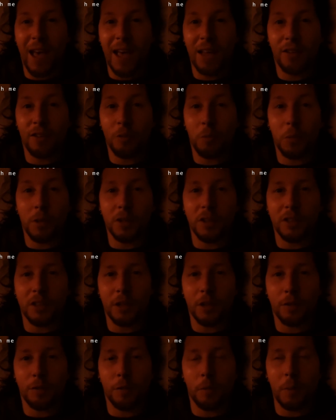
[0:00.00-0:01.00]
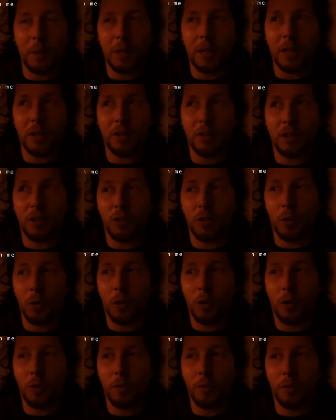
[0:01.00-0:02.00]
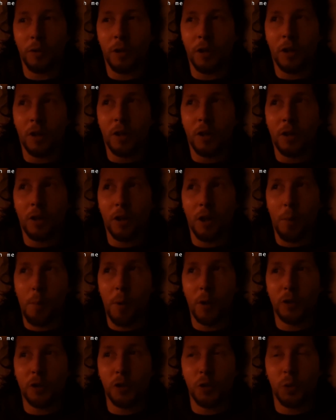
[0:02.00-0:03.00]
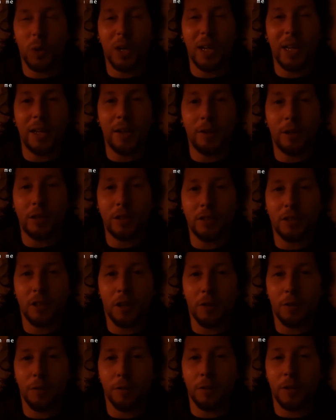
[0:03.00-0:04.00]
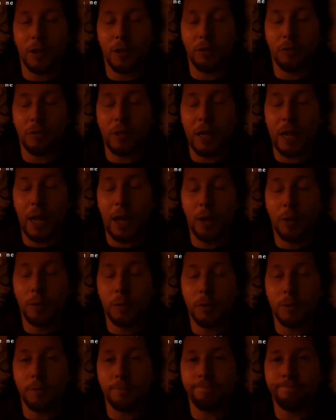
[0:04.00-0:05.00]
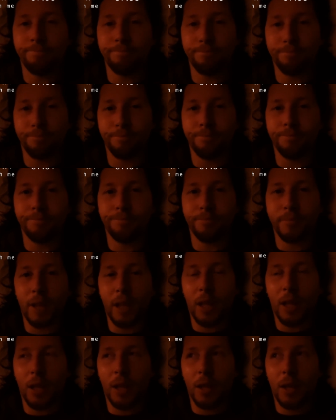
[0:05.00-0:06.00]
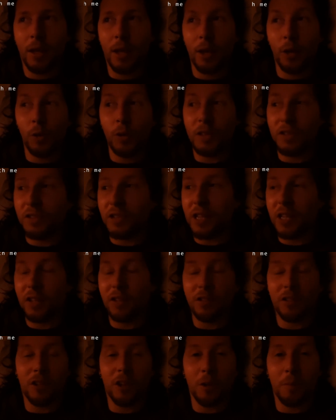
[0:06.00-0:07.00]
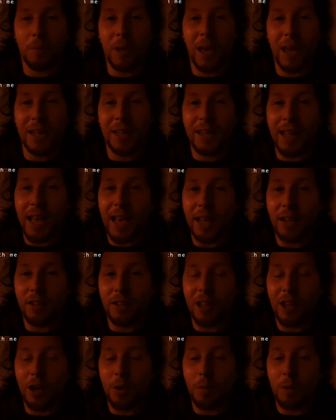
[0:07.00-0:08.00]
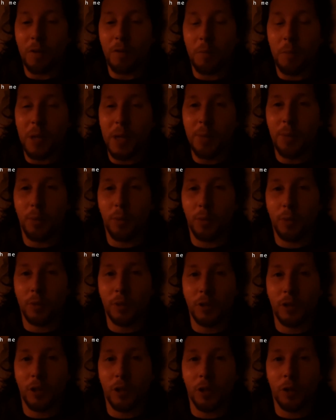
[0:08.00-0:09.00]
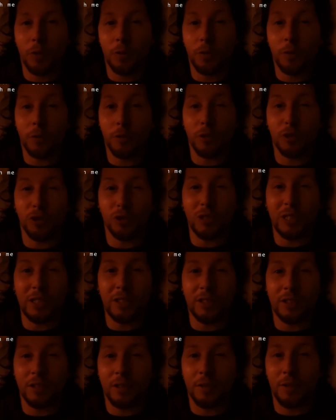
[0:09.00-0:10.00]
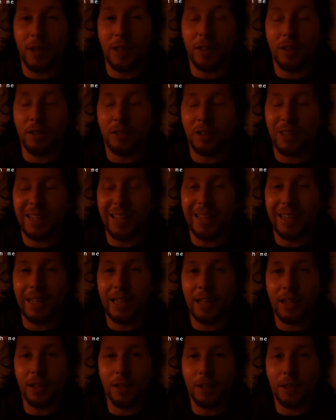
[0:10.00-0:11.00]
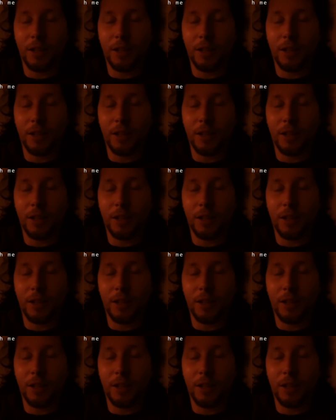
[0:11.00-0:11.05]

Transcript: had to myself, I've been listening to a lot of emotional clearing stuff, and it's really helped. And all these things come hand in hand to help other people, you know, for retreats and events and healing.